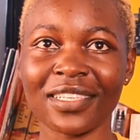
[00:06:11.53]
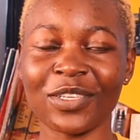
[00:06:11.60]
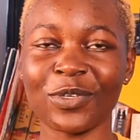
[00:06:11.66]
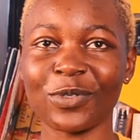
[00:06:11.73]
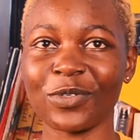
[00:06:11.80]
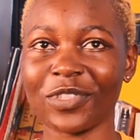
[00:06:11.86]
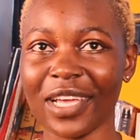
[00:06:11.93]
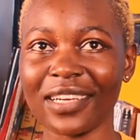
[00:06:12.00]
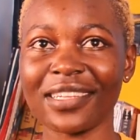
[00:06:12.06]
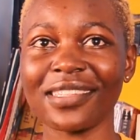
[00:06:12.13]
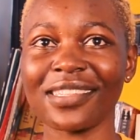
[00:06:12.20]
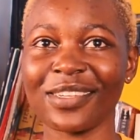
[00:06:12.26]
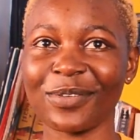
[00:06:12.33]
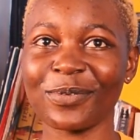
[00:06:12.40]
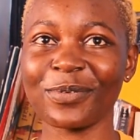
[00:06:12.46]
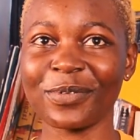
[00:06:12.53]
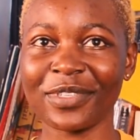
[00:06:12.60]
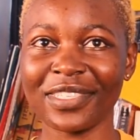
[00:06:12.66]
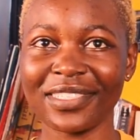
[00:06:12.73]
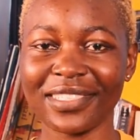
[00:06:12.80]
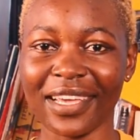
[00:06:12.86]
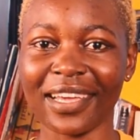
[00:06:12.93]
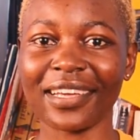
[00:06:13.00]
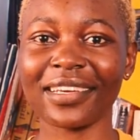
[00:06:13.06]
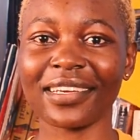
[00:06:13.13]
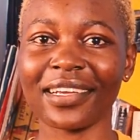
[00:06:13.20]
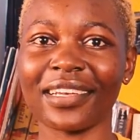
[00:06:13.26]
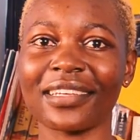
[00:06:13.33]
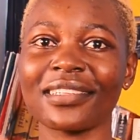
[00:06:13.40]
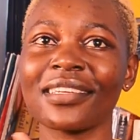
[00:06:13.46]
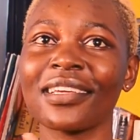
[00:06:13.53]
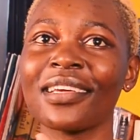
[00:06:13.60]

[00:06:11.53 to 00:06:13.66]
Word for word: your journey through tech and